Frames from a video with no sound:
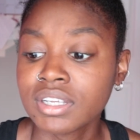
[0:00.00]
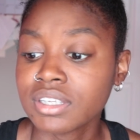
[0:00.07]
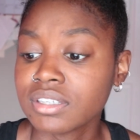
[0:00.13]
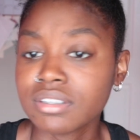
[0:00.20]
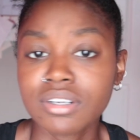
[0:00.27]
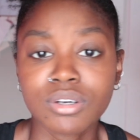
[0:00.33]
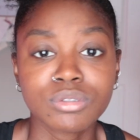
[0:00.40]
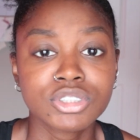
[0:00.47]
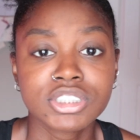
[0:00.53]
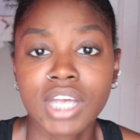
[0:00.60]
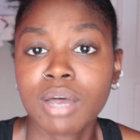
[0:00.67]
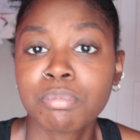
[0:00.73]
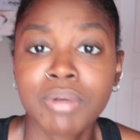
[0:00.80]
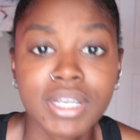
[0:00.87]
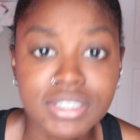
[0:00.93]
you know,
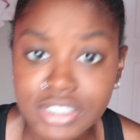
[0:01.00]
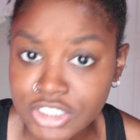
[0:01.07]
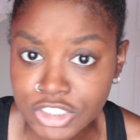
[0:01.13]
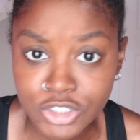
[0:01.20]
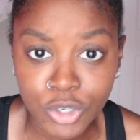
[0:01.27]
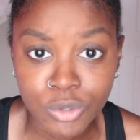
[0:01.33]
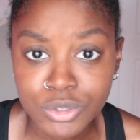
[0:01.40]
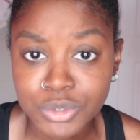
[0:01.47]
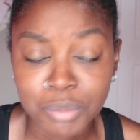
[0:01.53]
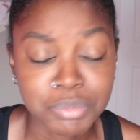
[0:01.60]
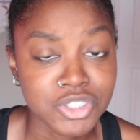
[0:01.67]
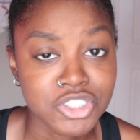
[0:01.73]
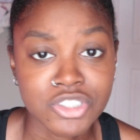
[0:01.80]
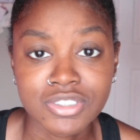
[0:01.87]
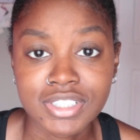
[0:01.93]
shop right to just go to up
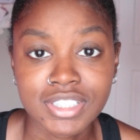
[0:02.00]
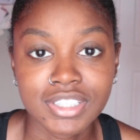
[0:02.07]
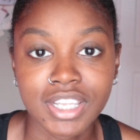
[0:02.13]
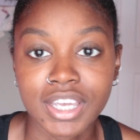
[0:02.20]
the street,